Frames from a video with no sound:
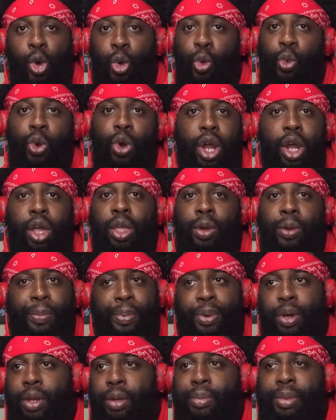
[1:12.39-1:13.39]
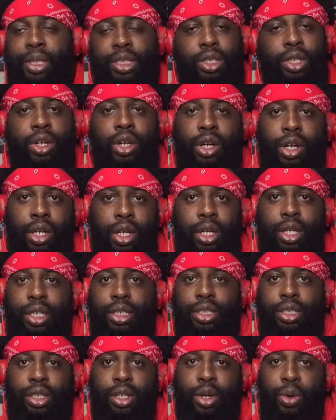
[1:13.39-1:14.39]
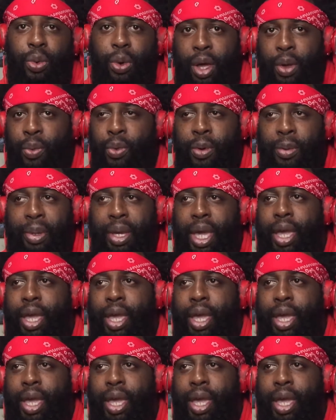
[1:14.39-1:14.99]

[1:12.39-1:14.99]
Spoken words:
William pretty much turned her into a white woman,